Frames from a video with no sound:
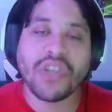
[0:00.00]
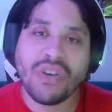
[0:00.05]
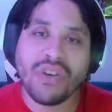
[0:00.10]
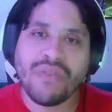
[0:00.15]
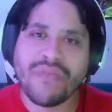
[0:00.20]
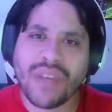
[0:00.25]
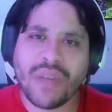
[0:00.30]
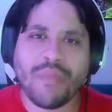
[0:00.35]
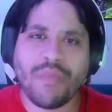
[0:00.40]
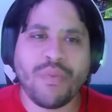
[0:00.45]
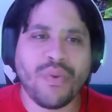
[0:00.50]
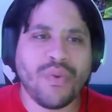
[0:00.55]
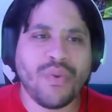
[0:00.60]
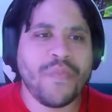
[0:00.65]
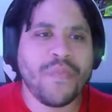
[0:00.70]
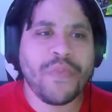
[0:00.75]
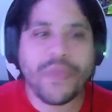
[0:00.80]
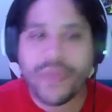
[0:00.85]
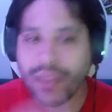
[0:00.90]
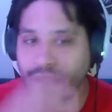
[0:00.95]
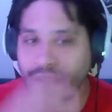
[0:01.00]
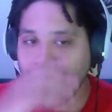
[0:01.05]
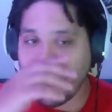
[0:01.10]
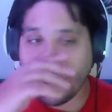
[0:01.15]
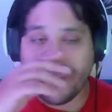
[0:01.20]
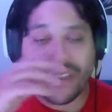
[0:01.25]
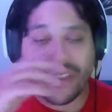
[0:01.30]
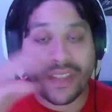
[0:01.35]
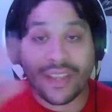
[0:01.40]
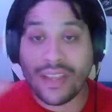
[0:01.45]
of Deadpool.
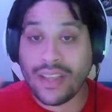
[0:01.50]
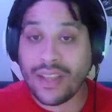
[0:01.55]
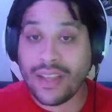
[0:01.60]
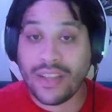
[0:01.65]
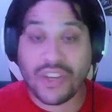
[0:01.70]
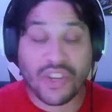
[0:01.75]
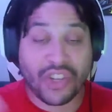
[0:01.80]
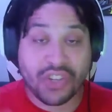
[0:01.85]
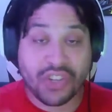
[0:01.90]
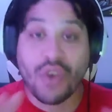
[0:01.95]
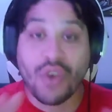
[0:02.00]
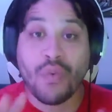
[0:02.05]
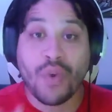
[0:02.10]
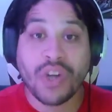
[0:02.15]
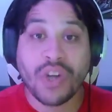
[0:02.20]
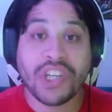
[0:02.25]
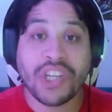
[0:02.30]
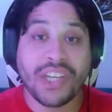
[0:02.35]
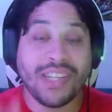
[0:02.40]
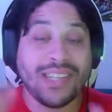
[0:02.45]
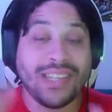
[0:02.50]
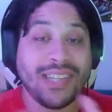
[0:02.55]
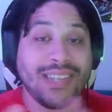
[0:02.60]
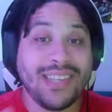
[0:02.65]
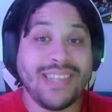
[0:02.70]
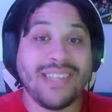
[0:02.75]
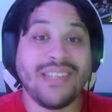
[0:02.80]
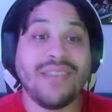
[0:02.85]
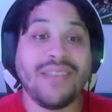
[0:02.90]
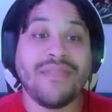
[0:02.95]
Just go watch it. It's the
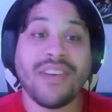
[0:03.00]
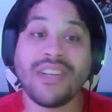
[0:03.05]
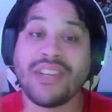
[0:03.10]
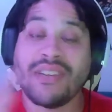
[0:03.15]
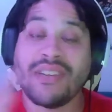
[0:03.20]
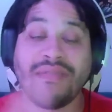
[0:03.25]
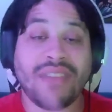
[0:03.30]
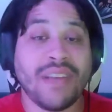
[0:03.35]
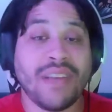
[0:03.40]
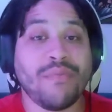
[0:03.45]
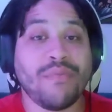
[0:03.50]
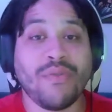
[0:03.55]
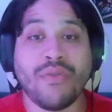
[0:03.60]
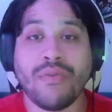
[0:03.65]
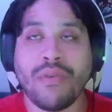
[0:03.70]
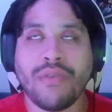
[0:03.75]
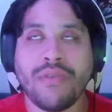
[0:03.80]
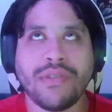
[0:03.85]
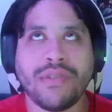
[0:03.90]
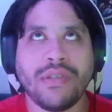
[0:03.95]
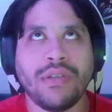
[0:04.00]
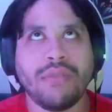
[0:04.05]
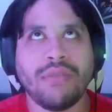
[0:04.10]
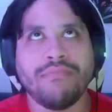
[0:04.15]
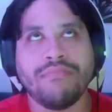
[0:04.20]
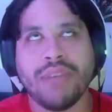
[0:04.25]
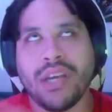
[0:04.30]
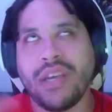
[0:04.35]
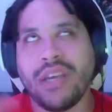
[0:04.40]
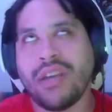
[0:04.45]
DC version of Deadpool, obviously,
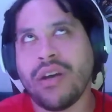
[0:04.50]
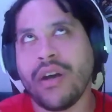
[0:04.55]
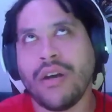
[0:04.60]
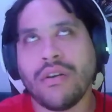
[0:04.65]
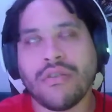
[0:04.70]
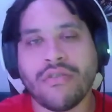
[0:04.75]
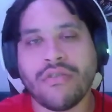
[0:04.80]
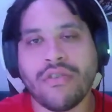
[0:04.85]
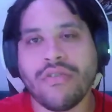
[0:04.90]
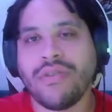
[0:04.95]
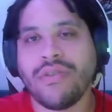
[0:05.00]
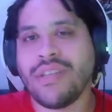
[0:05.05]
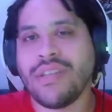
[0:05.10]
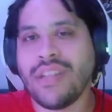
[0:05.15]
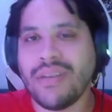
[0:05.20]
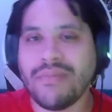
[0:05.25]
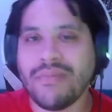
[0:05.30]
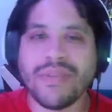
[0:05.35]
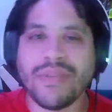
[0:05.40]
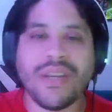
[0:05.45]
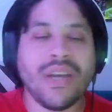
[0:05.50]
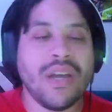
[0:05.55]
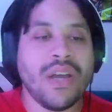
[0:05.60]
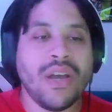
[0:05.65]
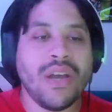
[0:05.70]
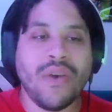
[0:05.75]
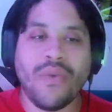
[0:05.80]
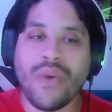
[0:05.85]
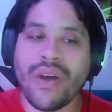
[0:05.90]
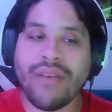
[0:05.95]
but he can't grow his limbs,
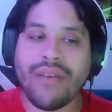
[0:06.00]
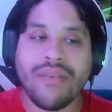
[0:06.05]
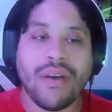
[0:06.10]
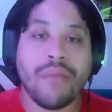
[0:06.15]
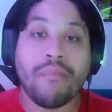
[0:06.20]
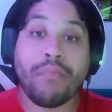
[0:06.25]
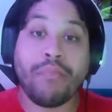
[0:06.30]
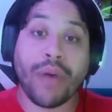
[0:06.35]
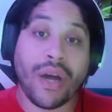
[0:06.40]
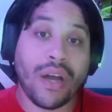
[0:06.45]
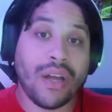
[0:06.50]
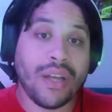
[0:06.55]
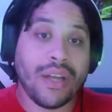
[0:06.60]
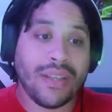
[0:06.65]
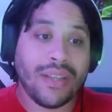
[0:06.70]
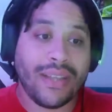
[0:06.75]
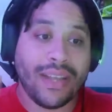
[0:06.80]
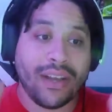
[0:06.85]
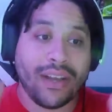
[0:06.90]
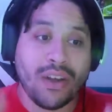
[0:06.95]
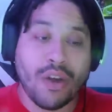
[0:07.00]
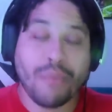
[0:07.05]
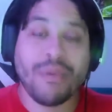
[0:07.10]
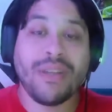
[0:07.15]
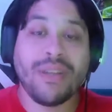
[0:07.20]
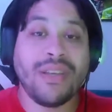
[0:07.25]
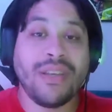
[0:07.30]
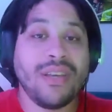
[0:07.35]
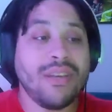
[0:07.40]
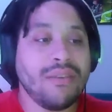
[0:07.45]
whatever. But the
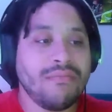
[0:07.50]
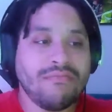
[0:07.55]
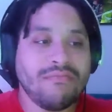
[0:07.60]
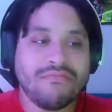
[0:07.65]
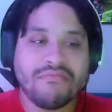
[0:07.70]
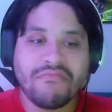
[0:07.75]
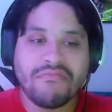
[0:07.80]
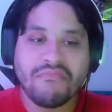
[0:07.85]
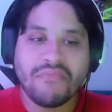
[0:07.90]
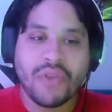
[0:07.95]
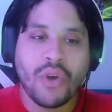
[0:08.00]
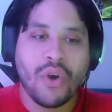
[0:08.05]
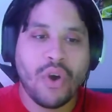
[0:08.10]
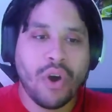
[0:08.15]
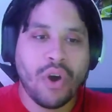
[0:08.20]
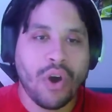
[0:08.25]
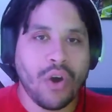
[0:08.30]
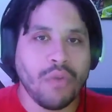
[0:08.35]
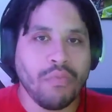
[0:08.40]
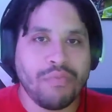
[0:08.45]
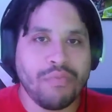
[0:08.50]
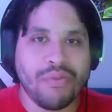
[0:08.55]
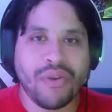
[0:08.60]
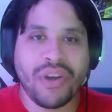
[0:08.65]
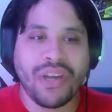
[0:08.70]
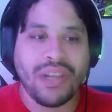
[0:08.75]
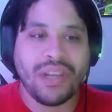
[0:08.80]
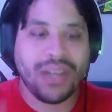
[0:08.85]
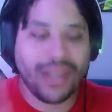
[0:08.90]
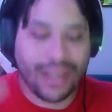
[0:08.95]
comedy, on
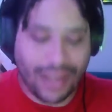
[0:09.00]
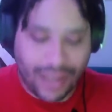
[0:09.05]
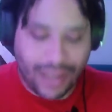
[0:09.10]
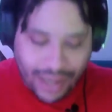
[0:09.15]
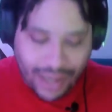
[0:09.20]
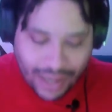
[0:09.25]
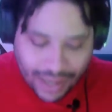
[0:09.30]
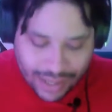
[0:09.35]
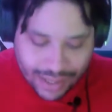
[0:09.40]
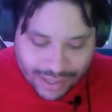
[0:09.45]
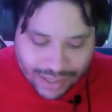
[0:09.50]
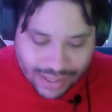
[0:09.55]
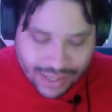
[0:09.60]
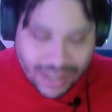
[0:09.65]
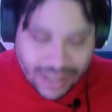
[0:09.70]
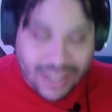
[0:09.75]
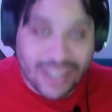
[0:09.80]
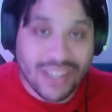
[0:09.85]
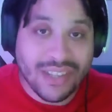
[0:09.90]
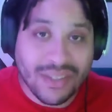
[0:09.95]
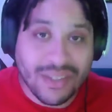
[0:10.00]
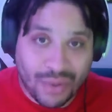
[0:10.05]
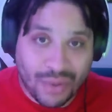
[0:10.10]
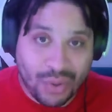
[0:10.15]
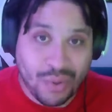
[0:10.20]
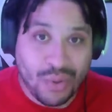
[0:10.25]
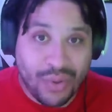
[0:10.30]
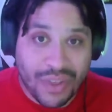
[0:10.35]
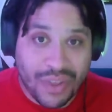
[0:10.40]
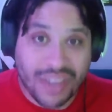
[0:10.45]
point, it is
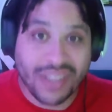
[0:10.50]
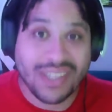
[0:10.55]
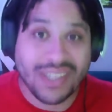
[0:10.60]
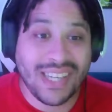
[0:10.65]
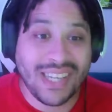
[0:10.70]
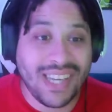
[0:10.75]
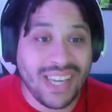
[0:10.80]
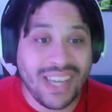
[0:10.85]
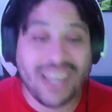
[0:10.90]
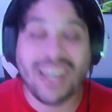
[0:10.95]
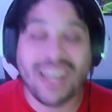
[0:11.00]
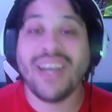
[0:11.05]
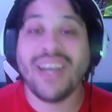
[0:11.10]
to the T